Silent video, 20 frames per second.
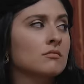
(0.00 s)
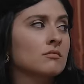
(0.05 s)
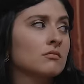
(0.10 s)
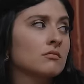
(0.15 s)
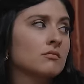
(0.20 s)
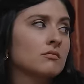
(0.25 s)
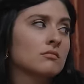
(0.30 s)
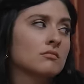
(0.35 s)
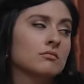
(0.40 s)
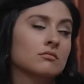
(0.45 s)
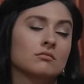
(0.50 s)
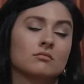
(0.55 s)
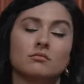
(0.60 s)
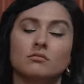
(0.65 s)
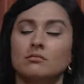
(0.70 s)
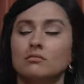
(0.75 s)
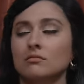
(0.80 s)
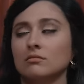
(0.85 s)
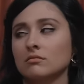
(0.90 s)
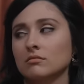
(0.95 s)

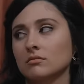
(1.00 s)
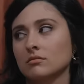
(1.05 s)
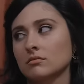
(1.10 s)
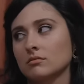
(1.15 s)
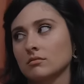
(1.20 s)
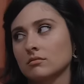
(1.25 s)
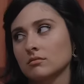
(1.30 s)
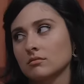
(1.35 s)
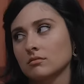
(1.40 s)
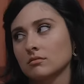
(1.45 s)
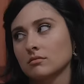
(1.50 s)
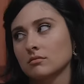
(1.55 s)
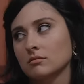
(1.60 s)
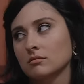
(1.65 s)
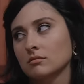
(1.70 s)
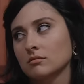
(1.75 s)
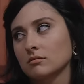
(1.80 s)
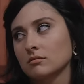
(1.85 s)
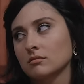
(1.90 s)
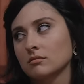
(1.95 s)

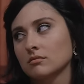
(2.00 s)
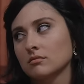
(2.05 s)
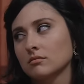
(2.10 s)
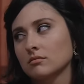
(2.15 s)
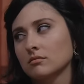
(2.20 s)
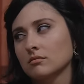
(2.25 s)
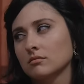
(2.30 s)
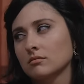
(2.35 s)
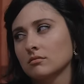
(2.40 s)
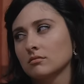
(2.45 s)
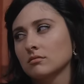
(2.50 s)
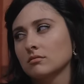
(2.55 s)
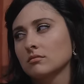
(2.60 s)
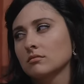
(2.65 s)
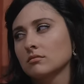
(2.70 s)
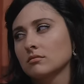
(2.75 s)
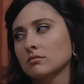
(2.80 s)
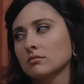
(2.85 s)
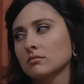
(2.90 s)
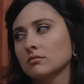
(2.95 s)

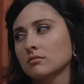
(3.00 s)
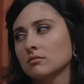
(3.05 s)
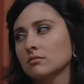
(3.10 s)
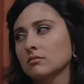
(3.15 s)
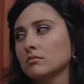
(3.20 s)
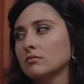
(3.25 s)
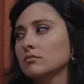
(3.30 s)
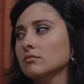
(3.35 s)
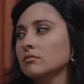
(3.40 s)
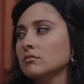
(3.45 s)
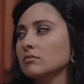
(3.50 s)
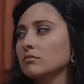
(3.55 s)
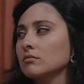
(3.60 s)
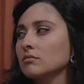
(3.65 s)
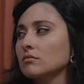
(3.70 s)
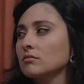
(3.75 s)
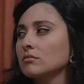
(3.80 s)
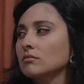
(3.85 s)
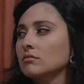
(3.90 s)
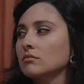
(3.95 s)

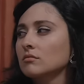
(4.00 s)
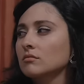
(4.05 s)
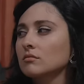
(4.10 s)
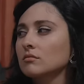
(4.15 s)
(silent)